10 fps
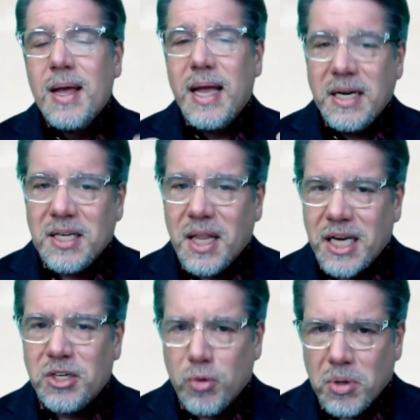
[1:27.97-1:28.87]

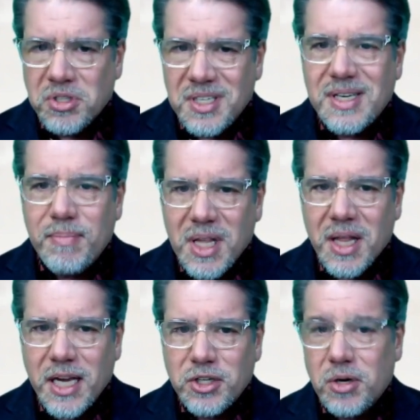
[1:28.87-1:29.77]
Intellectual
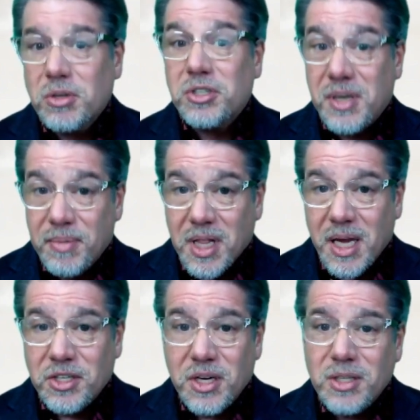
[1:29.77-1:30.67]
stimulation or
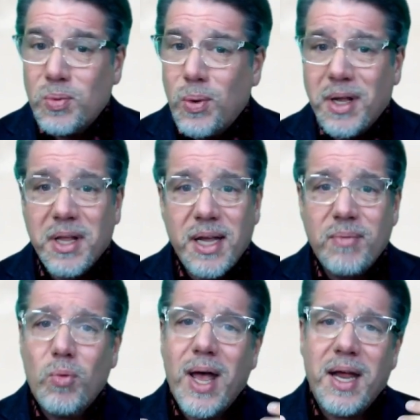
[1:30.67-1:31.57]
stimulation is really
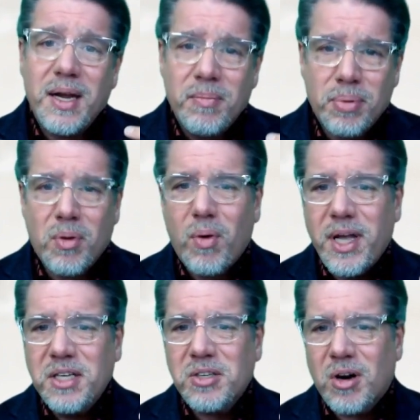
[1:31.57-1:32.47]
when
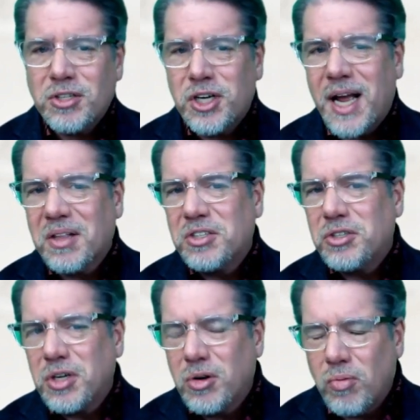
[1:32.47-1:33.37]
employees are challenged
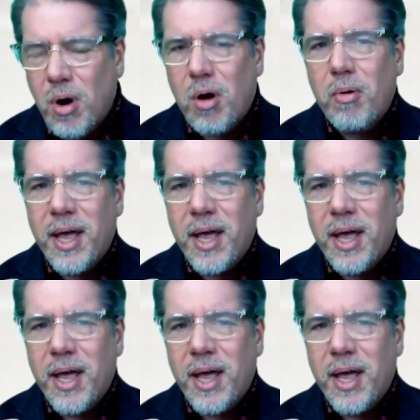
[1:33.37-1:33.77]
to grow